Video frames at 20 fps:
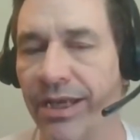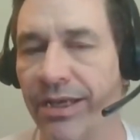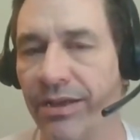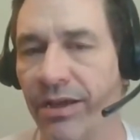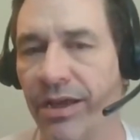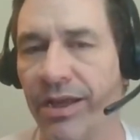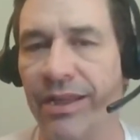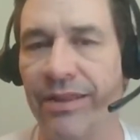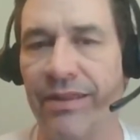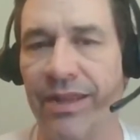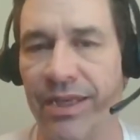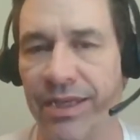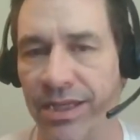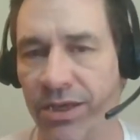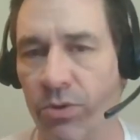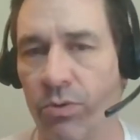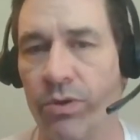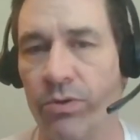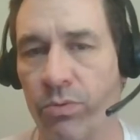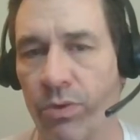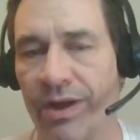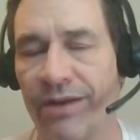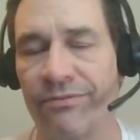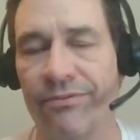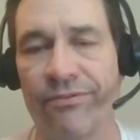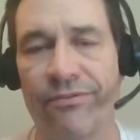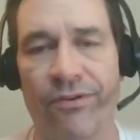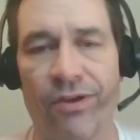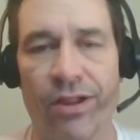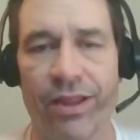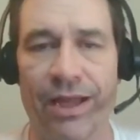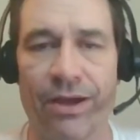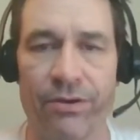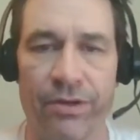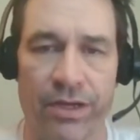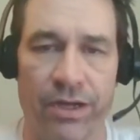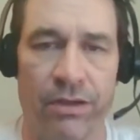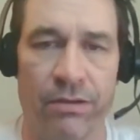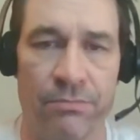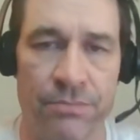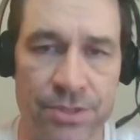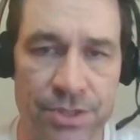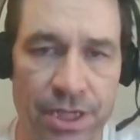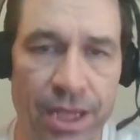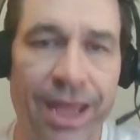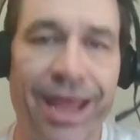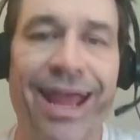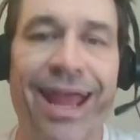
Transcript: it done and then deal with whatever fallout comes